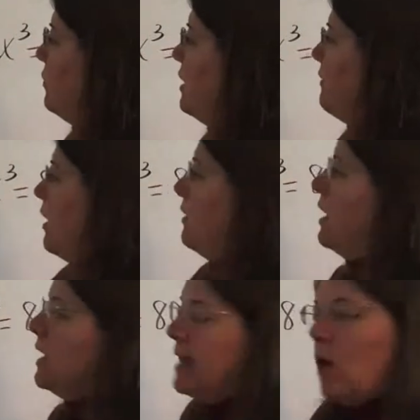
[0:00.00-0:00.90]
0.
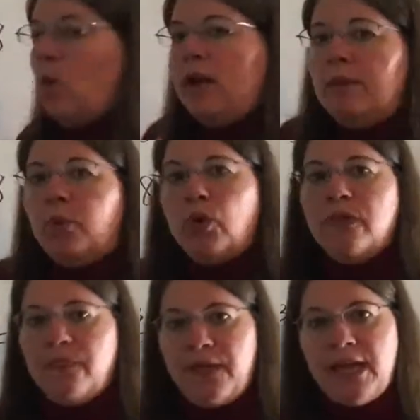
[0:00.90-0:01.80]
Now, one
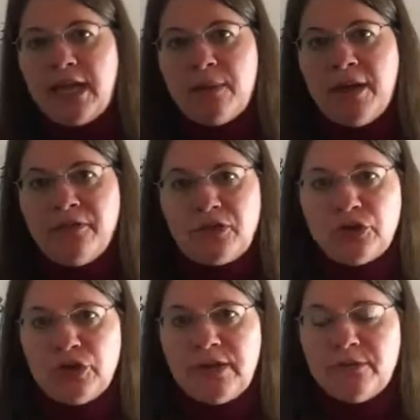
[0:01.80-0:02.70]
important thing about the
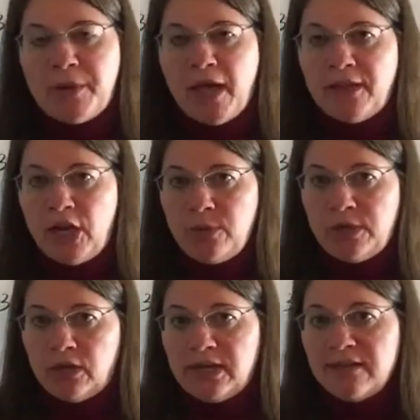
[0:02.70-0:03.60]
degree of the
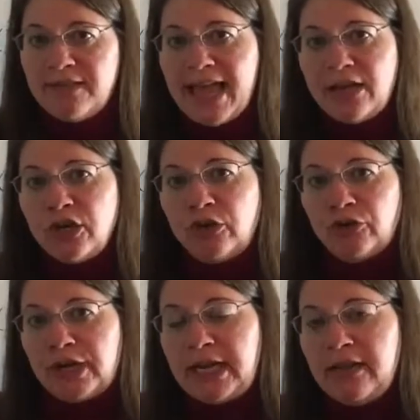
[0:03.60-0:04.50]
polynomial is that
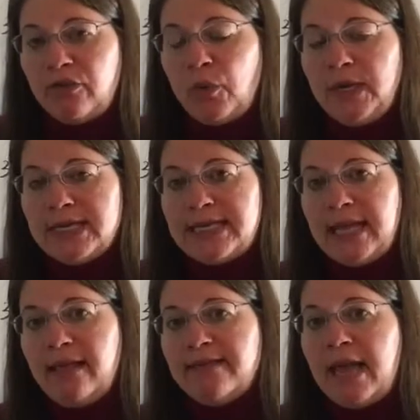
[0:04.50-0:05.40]
degree is going to tell
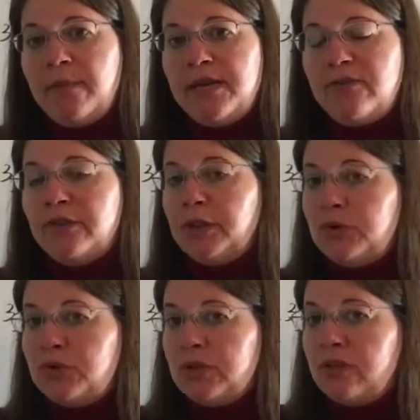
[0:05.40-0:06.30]
us how many
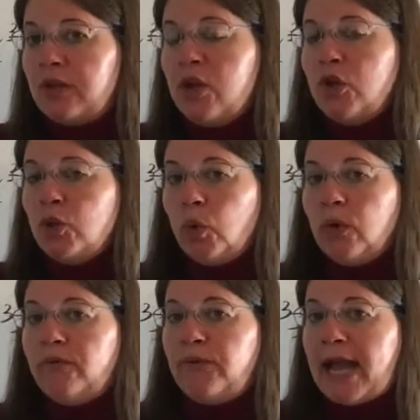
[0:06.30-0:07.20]
solutions
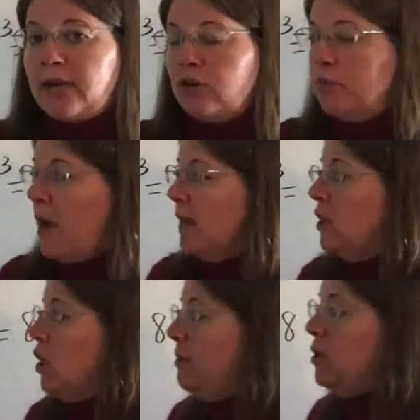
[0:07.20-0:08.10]
your factored
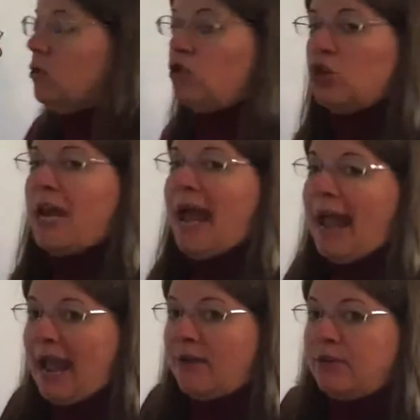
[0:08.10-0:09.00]
polynomial should
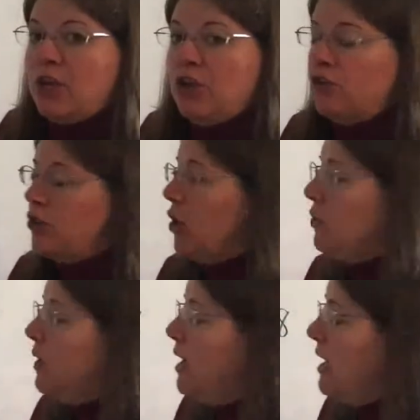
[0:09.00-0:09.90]
have. So
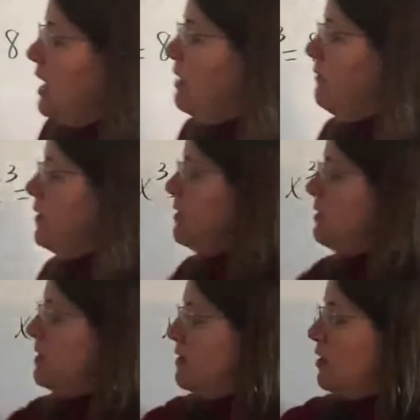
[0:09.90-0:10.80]
if this
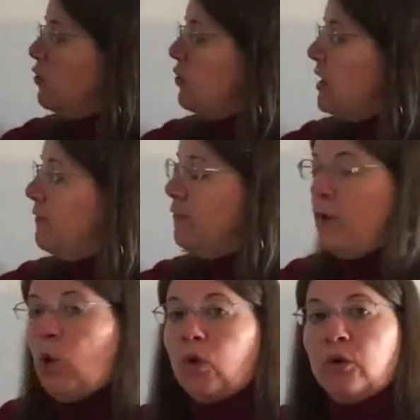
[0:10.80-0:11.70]
is a degree of
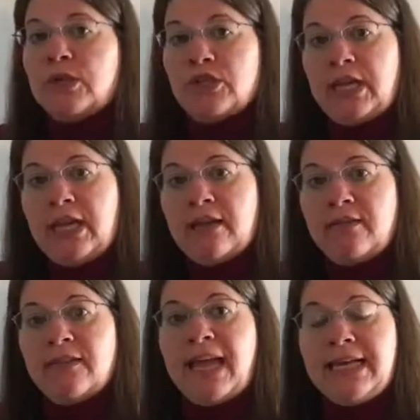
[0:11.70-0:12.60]
4, which it
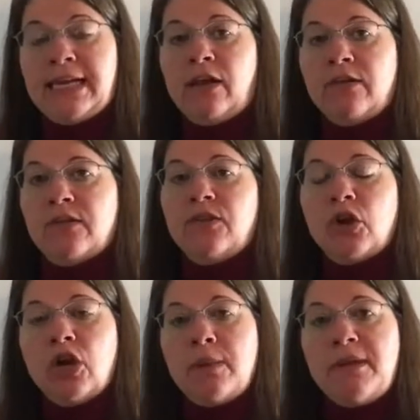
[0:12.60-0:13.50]
is, that tells us there are
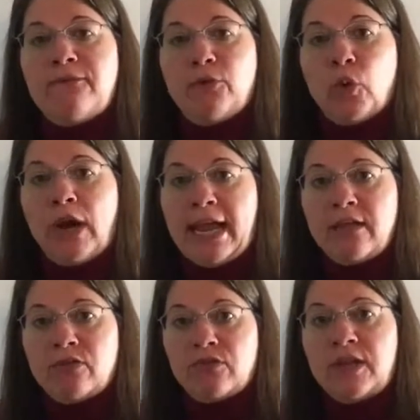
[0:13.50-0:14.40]
going to be 4
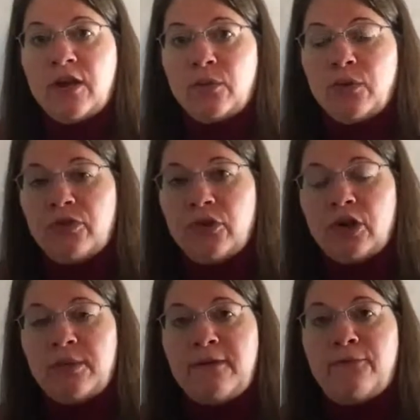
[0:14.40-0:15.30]
answers. In other words, there are
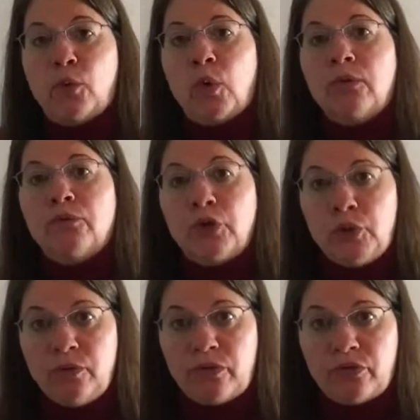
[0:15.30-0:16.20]
going to be 4
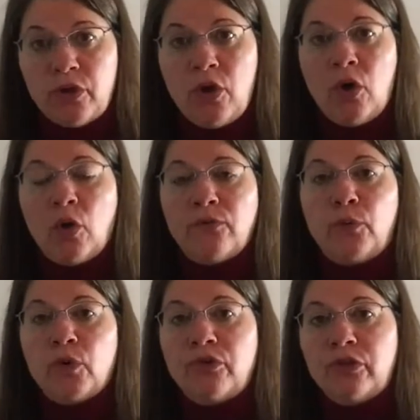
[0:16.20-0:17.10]
roots, or
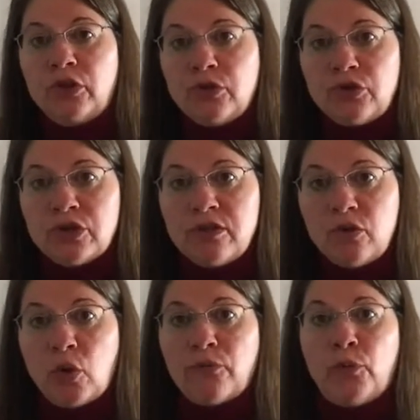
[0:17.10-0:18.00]
4 solutions,
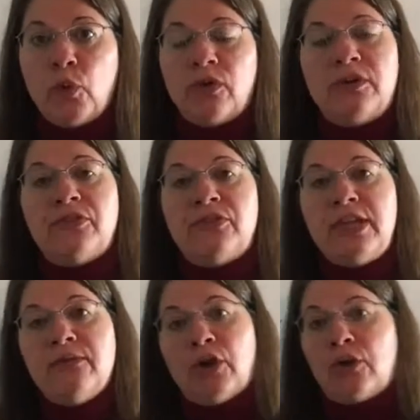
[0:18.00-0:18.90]
or 4
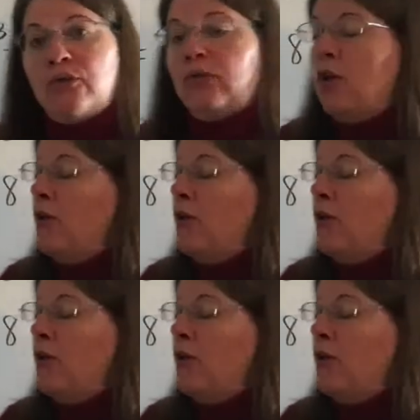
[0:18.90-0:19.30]
zeros.